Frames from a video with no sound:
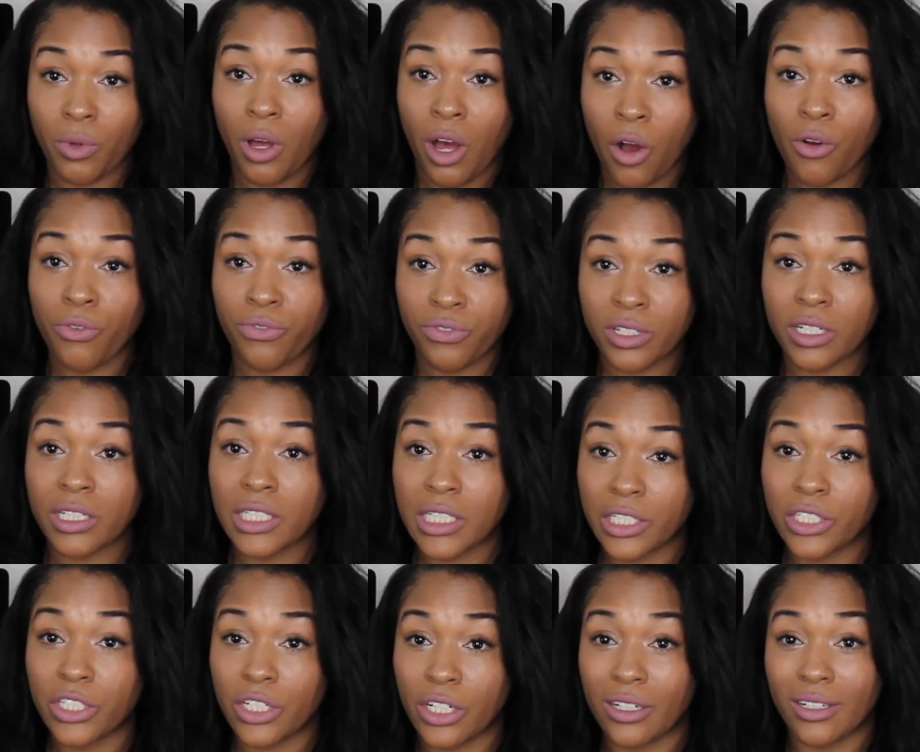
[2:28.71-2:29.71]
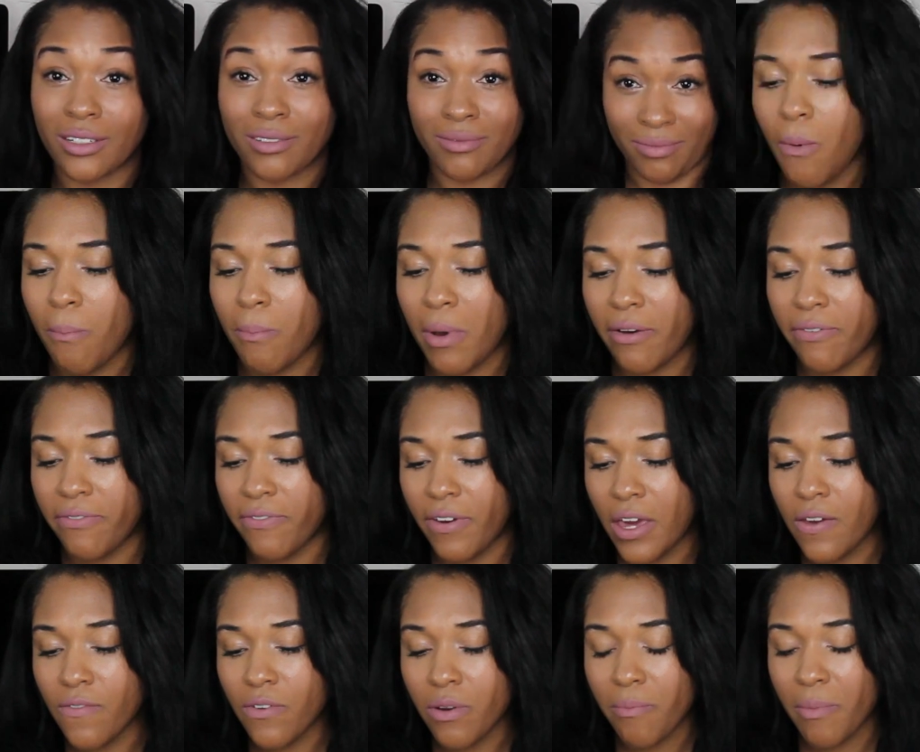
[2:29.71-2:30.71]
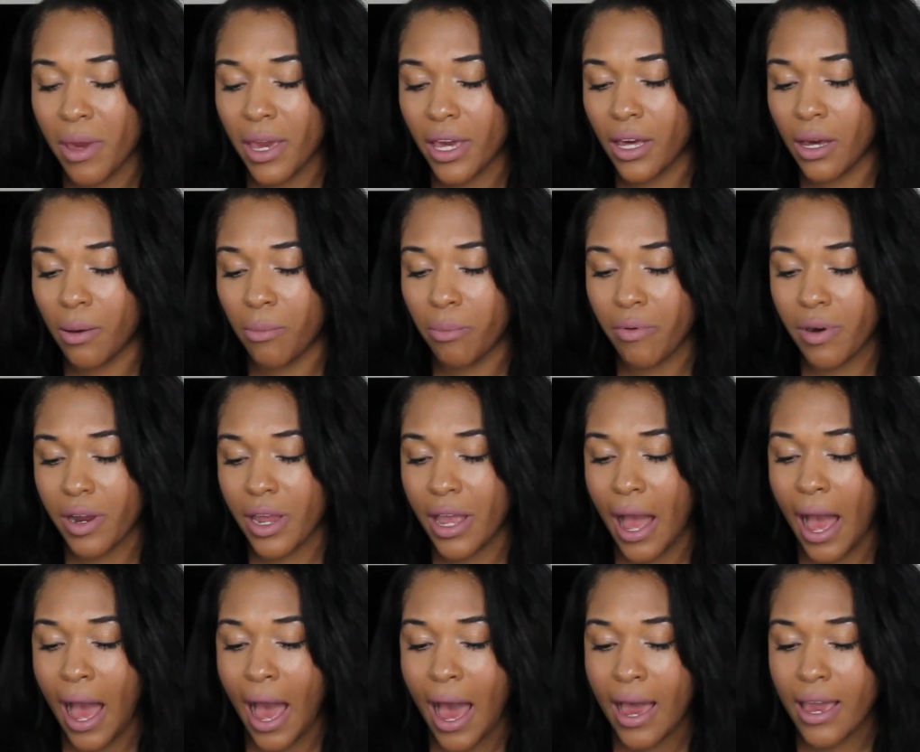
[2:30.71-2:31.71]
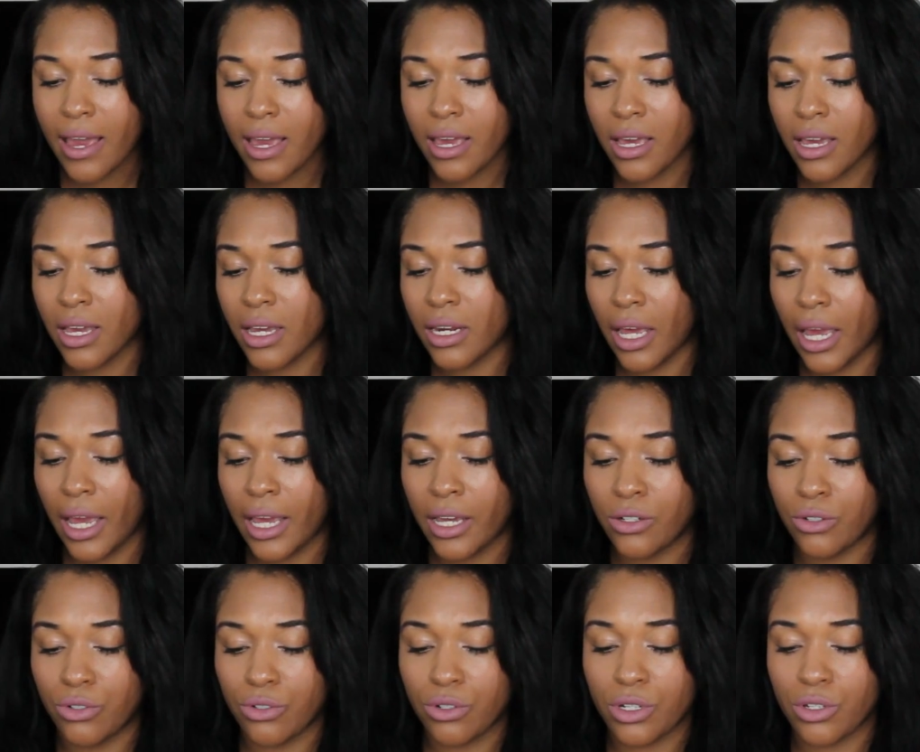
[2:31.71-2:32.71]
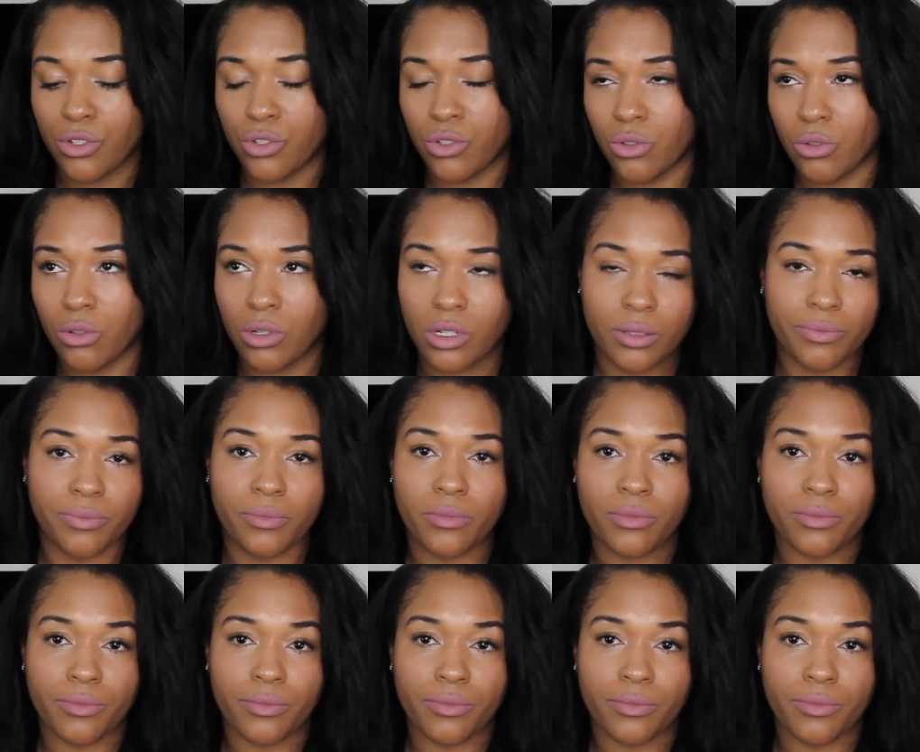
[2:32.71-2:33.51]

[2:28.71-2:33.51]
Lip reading: hopefully this year. My favorite makeup brand, high-end and drugstore.